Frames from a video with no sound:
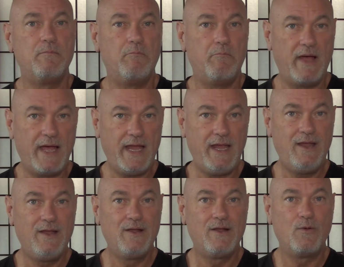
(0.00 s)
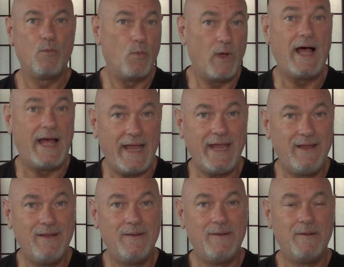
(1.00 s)
my why,
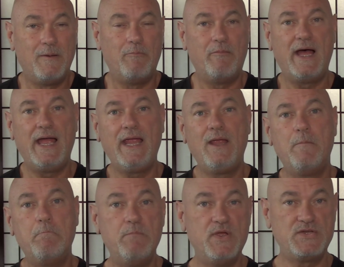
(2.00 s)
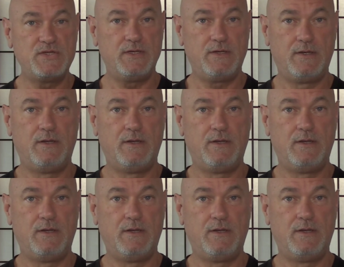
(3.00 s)
my mission,